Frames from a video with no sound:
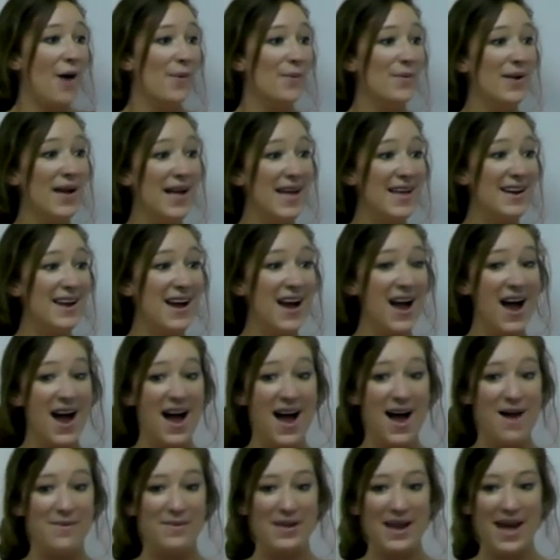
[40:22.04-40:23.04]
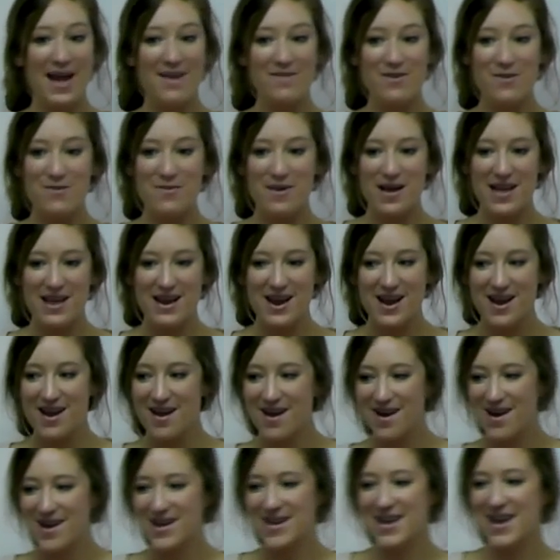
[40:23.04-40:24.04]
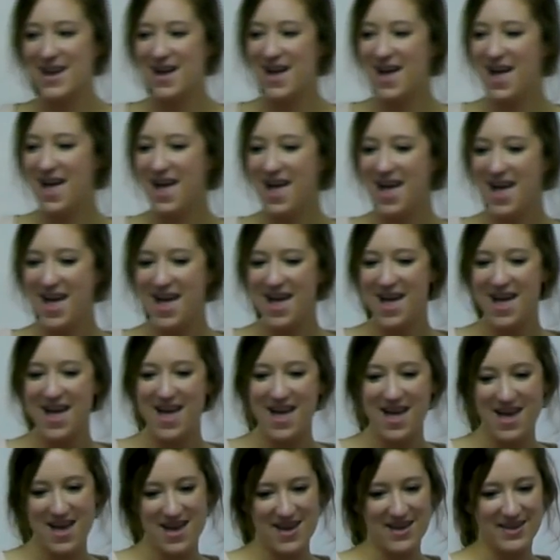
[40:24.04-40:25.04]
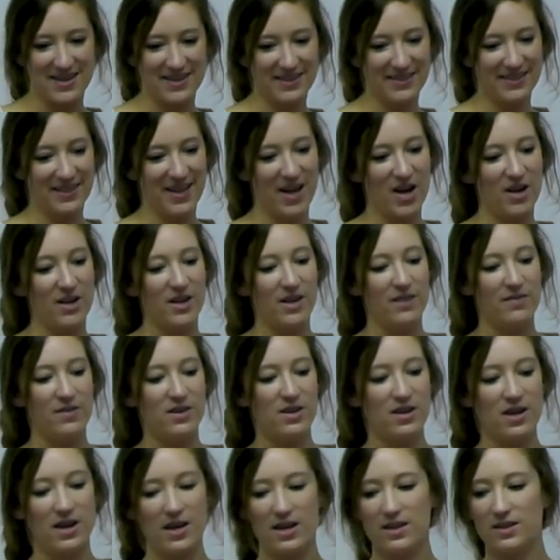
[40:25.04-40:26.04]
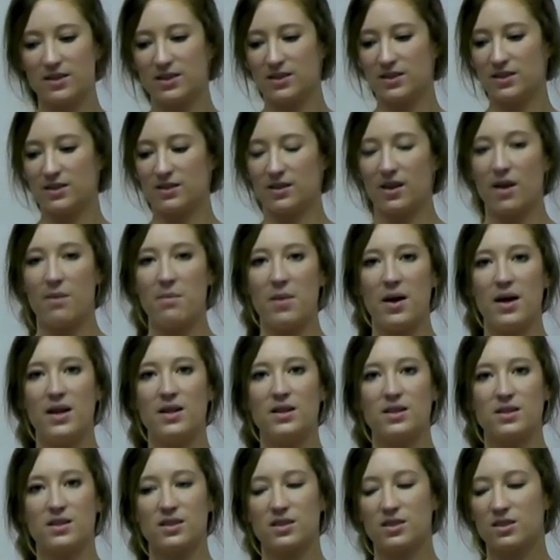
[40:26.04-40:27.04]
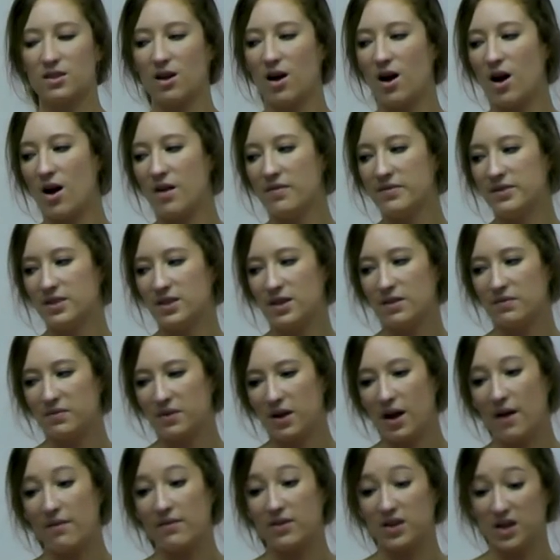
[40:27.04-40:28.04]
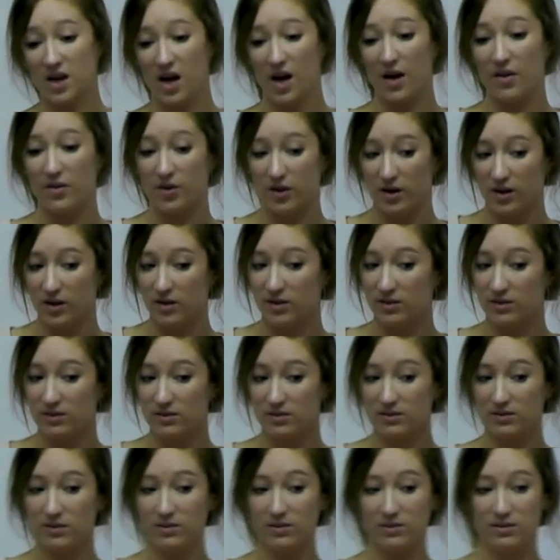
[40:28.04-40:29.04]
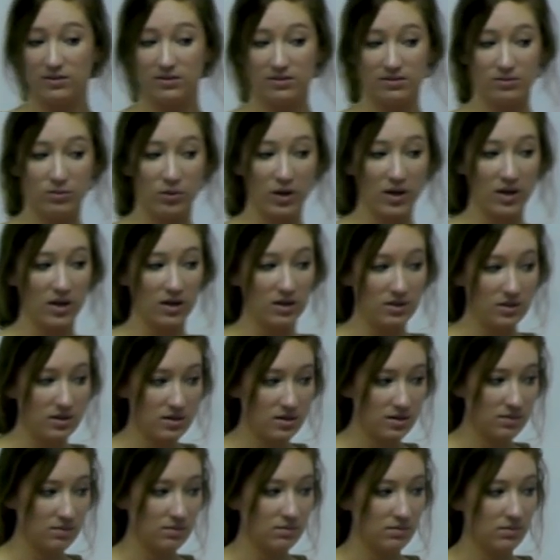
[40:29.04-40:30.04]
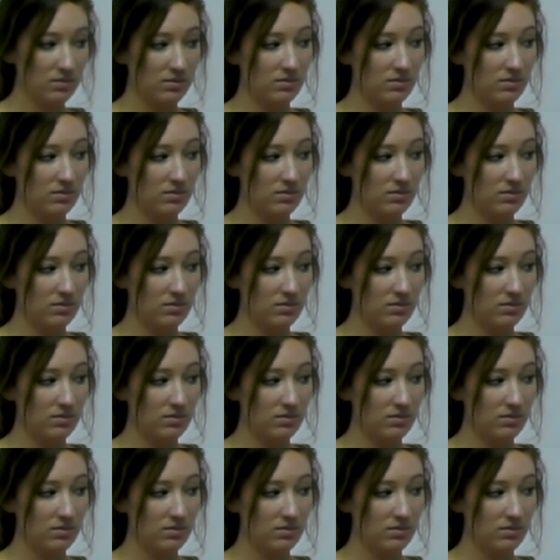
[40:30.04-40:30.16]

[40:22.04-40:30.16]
Winner! We have a winner! Yay! I'll give you guys a minute to solve, see if you have any other winners.